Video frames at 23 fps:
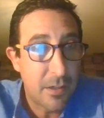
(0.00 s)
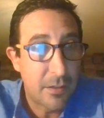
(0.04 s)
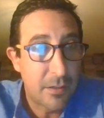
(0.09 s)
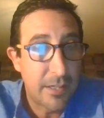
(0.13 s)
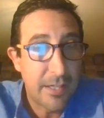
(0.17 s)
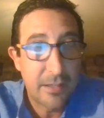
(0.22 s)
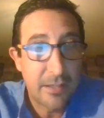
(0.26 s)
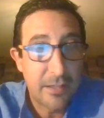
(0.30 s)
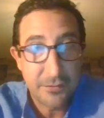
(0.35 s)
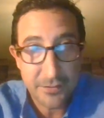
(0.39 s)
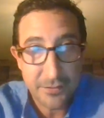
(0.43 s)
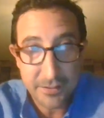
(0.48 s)
Our
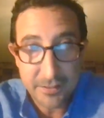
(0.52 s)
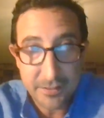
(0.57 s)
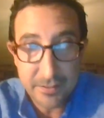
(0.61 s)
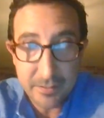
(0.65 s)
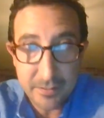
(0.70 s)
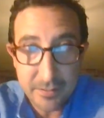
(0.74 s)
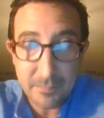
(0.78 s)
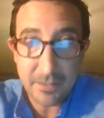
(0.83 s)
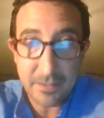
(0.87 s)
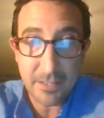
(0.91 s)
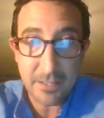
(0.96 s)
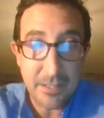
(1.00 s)
health
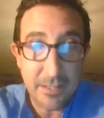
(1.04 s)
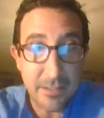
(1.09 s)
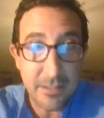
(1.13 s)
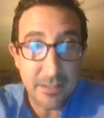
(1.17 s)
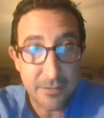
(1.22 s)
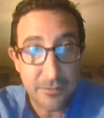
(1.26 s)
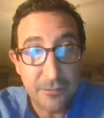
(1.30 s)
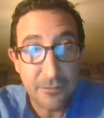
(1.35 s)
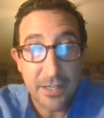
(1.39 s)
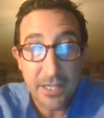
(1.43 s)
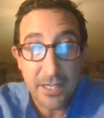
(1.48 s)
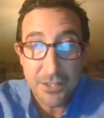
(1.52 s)
system
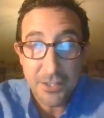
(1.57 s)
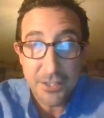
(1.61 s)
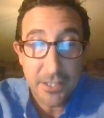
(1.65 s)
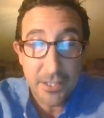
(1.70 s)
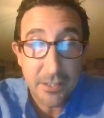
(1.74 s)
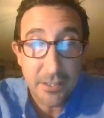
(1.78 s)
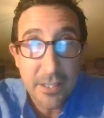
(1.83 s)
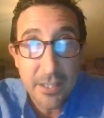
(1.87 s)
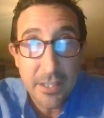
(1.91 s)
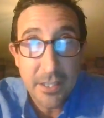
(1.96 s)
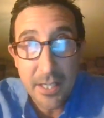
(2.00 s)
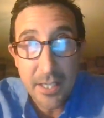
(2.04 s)
is
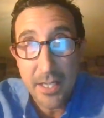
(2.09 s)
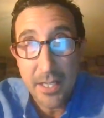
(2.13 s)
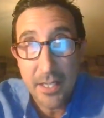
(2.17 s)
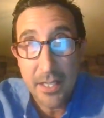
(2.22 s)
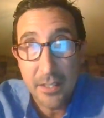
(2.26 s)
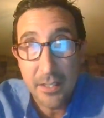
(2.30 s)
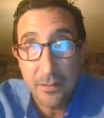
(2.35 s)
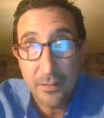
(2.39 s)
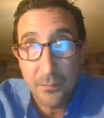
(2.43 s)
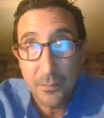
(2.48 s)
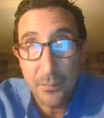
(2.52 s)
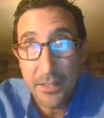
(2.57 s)
fragile,
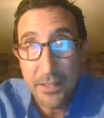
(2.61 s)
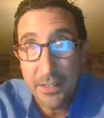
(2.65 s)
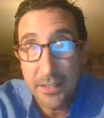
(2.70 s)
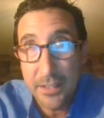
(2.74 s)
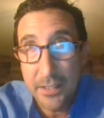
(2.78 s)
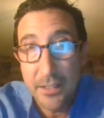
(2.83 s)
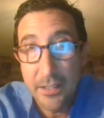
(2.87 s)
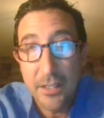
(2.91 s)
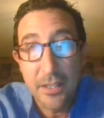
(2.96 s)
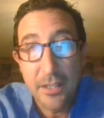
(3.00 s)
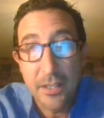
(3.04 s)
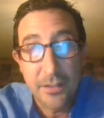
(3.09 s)
and we
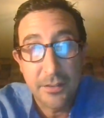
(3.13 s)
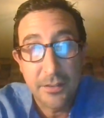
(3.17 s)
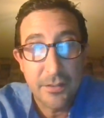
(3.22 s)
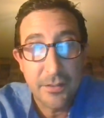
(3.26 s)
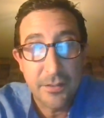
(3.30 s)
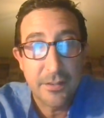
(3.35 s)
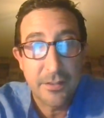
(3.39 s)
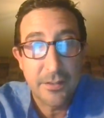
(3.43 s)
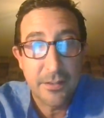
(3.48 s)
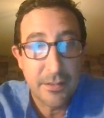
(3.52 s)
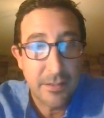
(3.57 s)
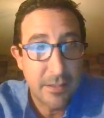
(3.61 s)
cannot
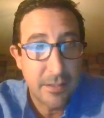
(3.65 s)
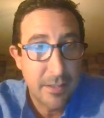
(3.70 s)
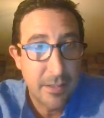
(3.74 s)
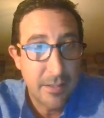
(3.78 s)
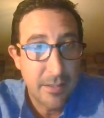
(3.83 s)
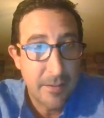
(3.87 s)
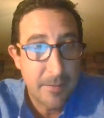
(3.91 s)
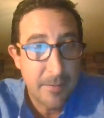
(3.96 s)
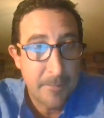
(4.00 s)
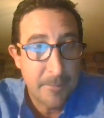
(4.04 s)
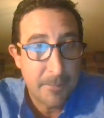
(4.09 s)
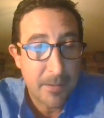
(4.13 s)

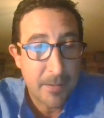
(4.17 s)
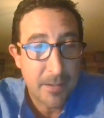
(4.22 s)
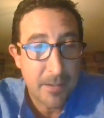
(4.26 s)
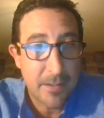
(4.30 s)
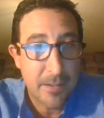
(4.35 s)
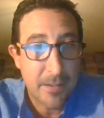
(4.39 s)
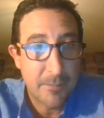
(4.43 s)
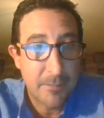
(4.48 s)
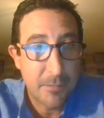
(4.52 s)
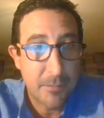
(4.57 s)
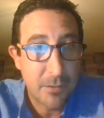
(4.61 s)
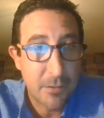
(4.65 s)

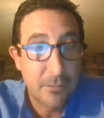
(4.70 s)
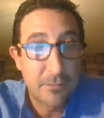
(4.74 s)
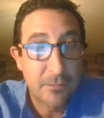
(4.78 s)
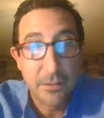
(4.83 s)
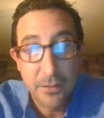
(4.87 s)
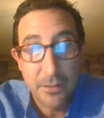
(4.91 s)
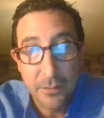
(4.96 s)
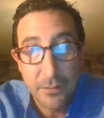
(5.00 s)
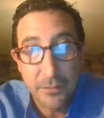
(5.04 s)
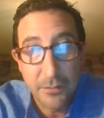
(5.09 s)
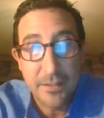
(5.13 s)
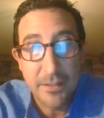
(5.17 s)

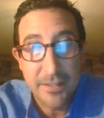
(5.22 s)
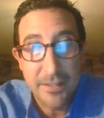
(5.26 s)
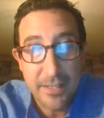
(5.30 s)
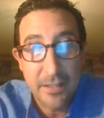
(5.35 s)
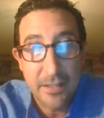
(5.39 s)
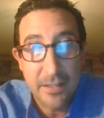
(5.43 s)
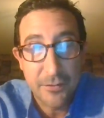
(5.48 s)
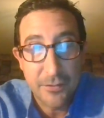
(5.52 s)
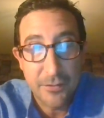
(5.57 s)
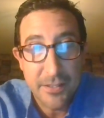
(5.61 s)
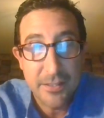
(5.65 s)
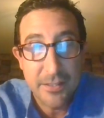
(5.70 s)
overload this
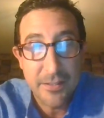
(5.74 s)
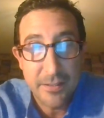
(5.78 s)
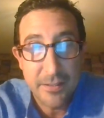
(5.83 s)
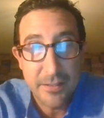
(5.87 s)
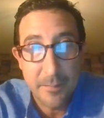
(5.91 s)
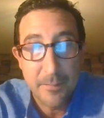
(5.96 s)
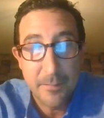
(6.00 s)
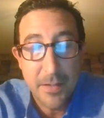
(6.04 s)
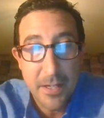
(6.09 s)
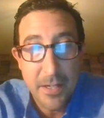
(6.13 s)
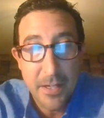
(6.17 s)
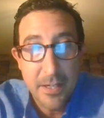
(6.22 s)
health
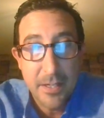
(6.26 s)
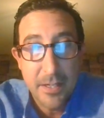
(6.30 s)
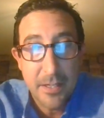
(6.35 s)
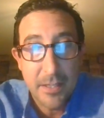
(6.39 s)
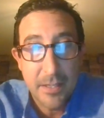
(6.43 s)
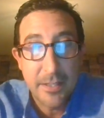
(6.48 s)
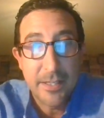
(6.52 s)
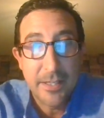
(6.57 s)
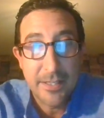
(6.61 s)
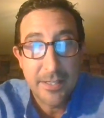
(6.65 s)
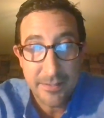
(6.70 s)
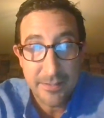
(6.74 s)
system
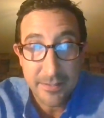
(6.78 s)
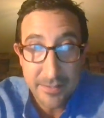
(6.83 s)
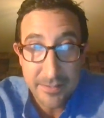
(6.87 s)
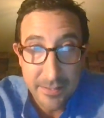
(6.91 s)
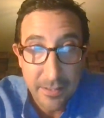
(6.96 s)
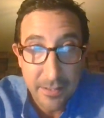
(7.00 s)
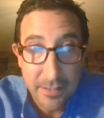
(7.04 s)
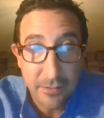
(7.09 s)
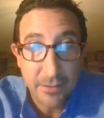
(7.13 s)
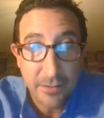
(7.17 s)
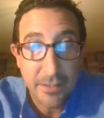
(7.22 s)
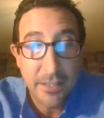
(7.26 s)

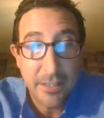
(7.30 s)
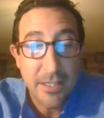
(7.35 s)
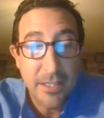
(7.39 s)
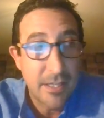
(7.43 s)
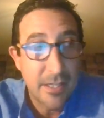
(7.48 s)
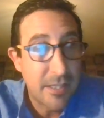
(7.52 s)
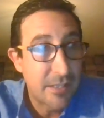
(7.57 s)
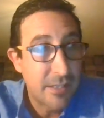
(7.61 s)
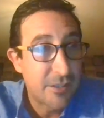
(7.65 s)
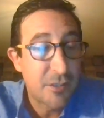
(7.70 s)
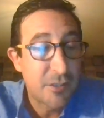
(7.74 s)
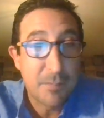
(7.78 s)
unnecessarily,
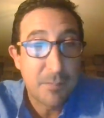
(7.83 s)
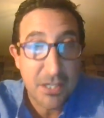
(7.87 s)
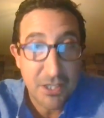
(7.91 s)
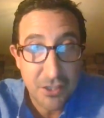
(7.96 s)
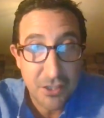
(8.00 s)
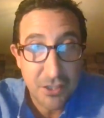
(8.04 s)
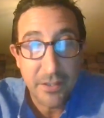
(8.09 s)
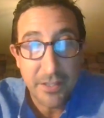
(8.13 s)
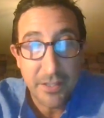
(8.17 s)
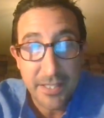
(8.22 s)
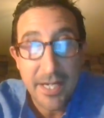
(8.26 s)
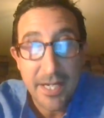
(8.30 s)

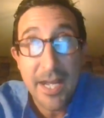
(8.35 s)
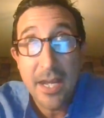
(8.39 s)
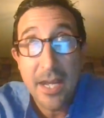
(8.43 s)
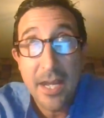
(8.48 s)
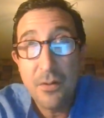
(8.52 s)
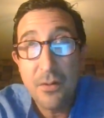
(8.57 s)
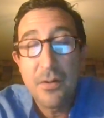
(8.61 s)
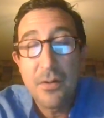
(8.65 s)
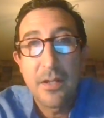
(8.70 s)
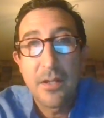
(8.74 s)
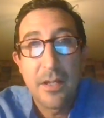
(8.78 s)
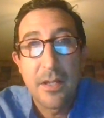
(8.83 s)
especially
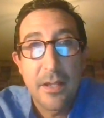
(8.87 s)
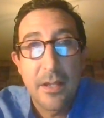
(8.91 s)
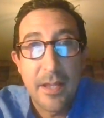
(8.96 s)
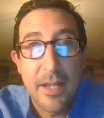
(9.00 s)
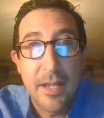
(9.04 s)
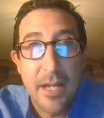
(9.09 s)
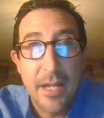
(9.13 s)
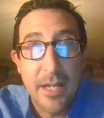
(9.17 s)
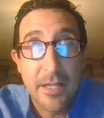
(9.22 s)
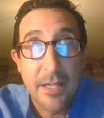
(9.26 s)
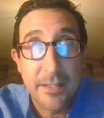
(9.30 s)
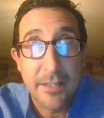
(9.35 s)
now
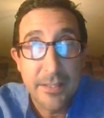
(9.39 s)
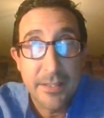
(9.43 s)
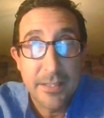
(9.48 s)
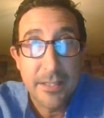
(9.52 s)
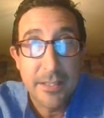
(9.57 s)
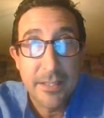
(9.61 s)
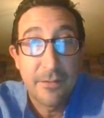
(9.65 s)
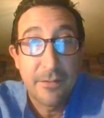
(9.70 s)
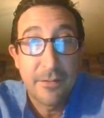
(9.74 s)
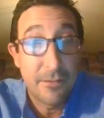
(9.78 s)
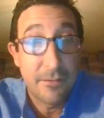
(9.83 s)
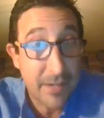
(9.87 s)
that
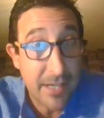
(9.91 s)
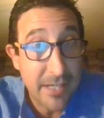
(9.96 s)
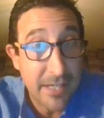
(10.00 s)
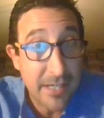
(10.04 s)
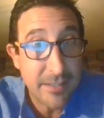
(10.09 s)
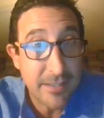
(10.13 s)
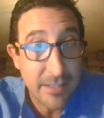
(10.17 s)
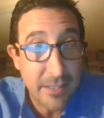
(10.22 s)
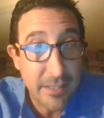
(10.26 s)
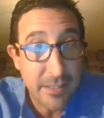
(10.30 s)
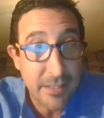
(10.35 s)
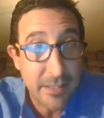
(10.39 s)
the
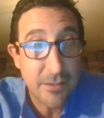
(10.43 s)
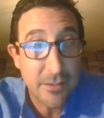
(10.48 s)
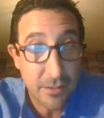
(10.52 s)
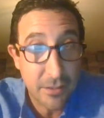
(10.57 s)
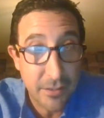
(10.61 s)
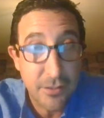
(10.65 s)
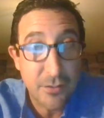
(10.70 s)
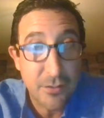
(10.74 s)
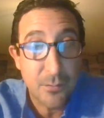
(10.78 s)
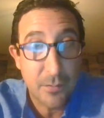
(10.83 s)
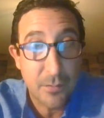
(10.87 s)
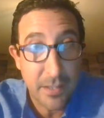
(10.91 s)
vaccine is
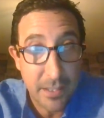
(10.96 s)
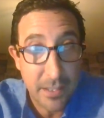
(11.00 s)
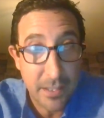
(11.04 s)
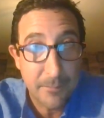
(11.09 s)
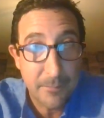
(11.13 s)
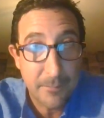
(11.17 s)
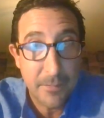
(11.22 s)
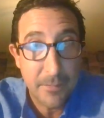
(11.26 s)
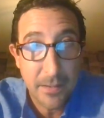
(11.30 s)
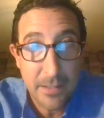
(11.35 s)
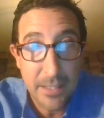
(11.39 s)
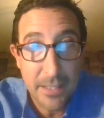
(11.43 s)
on its way.
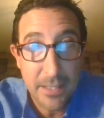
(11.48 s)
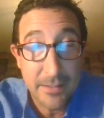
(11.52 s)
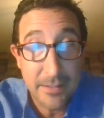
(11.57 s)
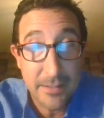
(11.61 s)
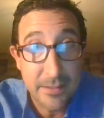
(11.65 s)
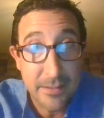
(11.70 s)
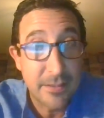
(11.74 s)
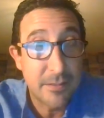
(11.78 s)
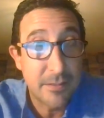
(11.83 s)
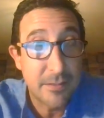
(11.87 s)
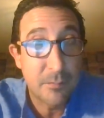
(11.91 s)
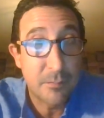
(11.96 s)
Guys,
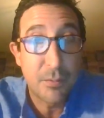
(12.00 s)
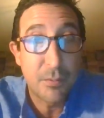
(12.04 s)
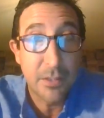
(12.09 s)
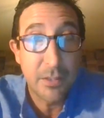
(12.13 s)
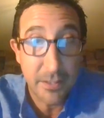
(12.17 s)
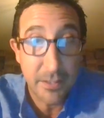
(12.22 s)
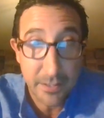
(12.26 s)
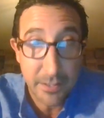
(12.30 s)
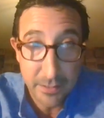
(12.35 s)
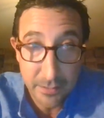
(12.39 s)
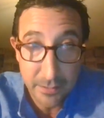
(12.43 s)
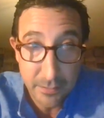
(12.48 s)
this is
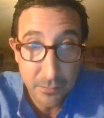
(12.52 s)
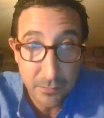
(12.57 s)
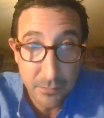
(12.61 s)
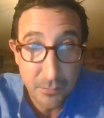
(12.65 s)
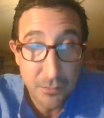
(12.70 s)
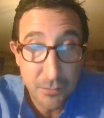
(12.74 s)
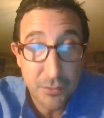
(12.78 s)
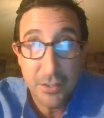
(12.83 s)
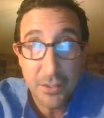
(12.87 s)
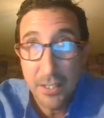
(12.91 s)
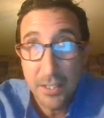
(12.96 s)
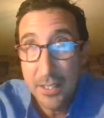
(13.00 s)
brilliant
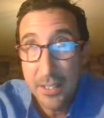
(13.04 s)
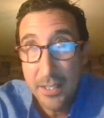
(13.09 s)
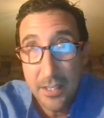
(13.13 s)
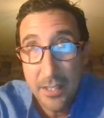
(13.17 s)
news.